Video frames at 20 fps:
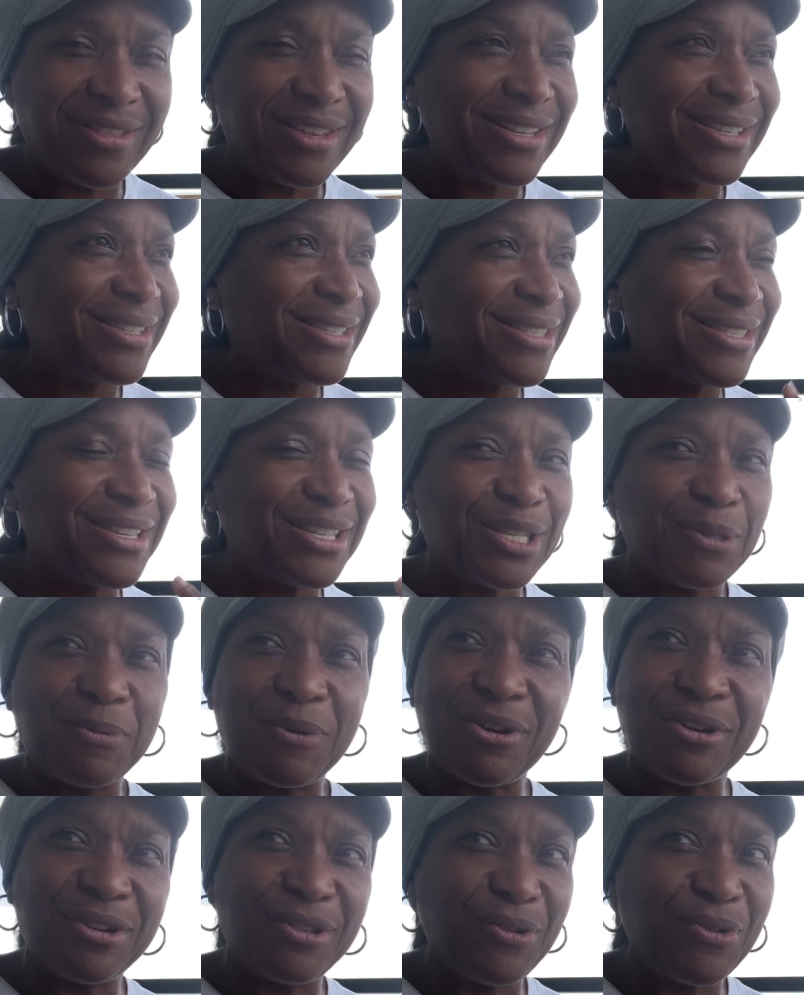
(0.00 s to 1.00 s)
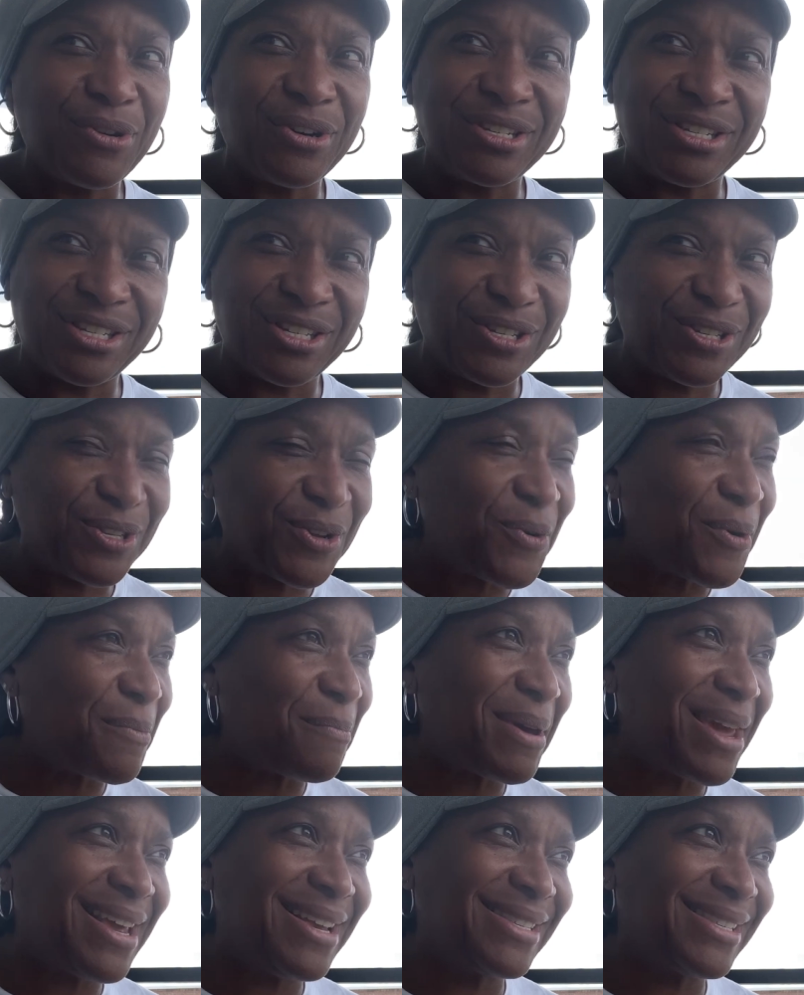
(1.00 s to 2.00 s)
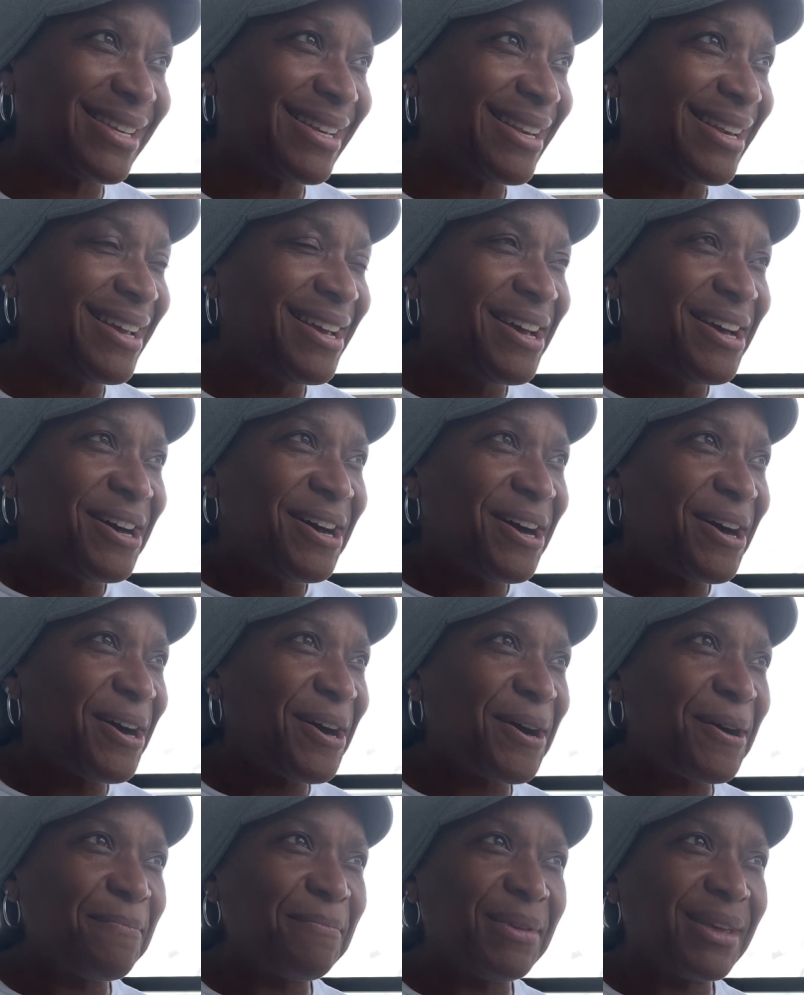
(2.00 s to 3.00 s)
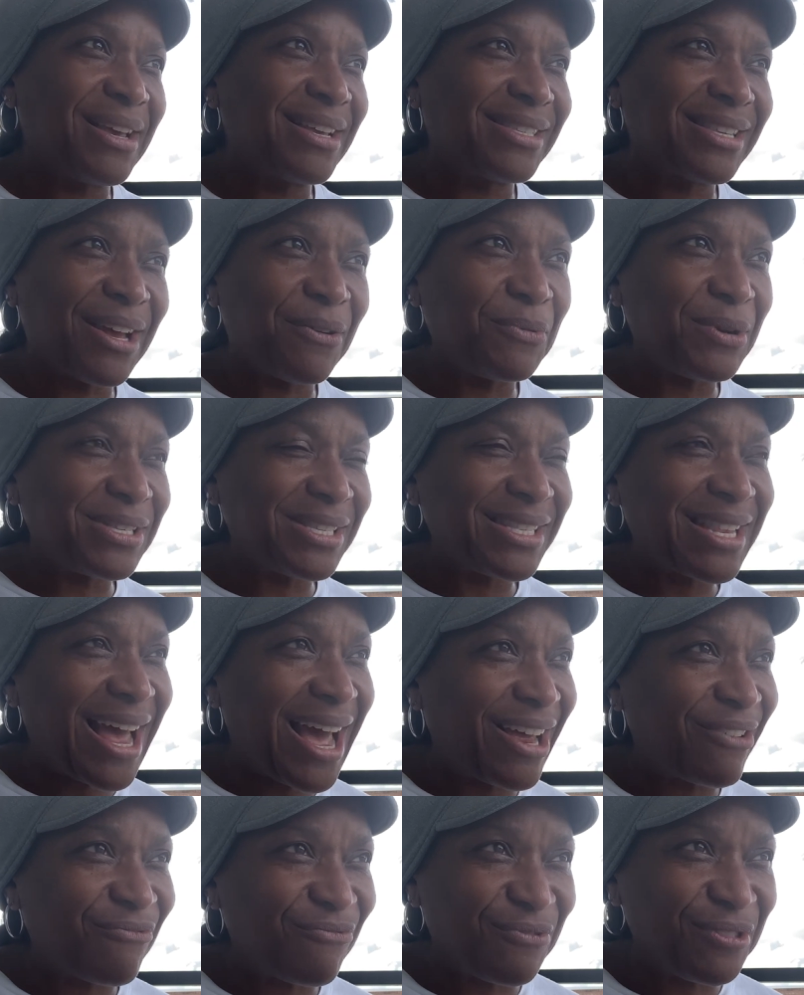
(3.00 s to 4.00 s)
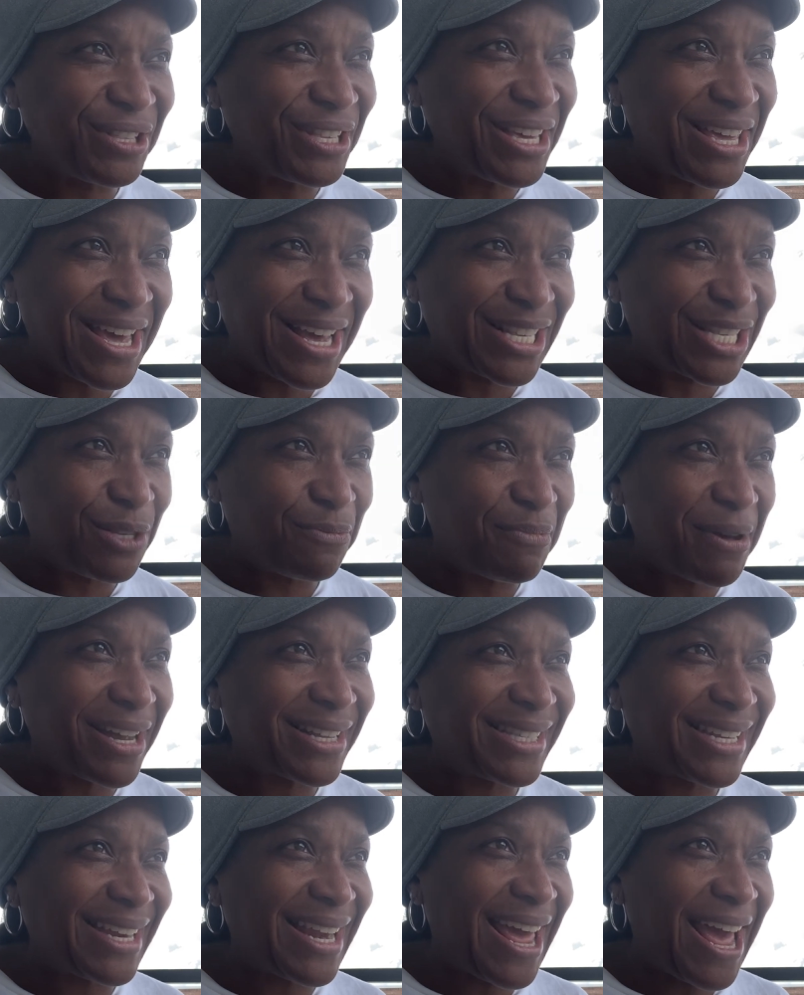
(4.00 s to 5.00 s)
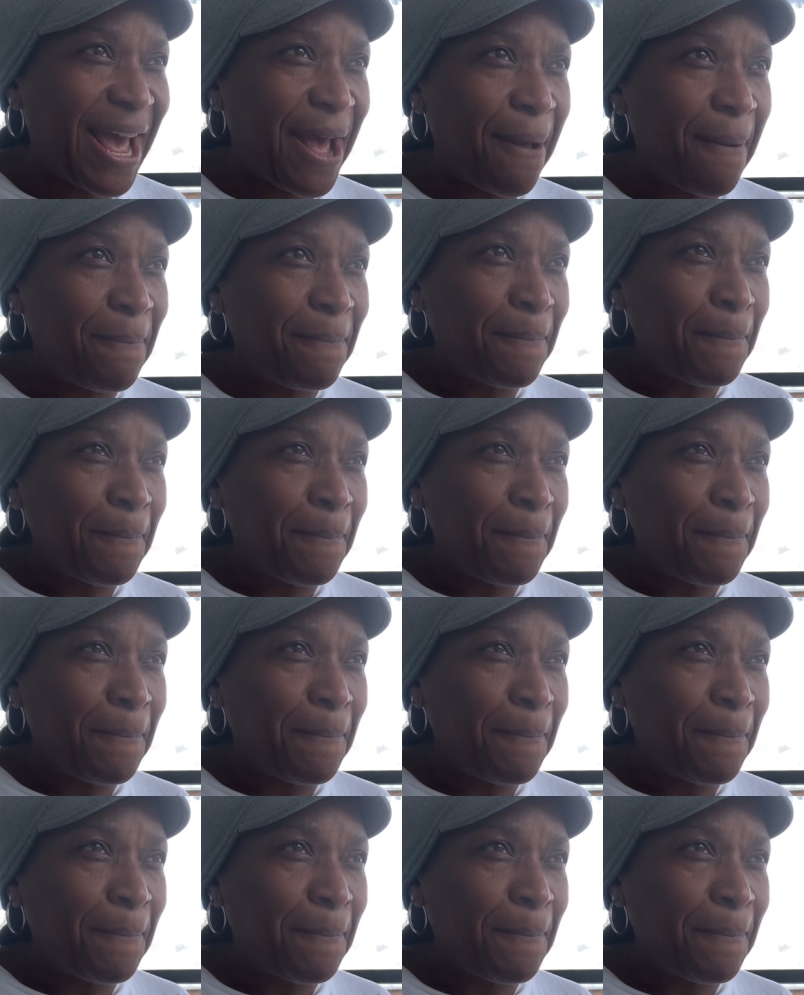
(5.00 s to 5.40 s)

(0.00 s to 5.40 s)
This the spirit of the Lord is just so amazing um, because I was not really expecting that,